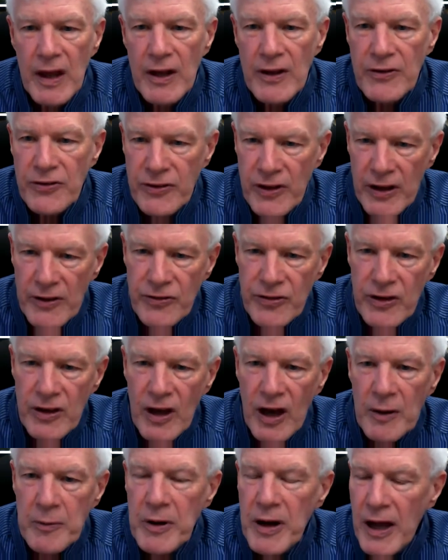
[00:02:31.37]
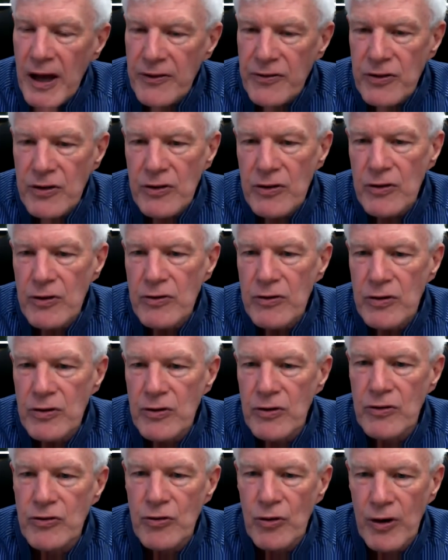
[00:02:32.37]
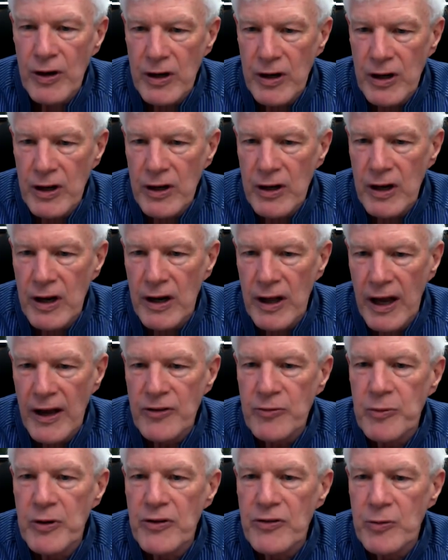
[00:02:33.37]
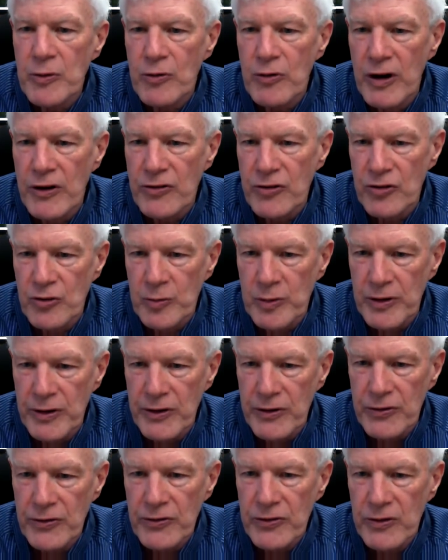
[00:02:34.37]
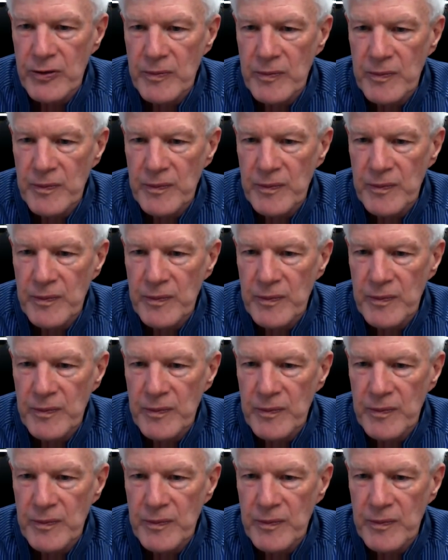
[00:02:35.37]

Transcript: Stacy, I'm going to ask you to join in and ask me some questions, please.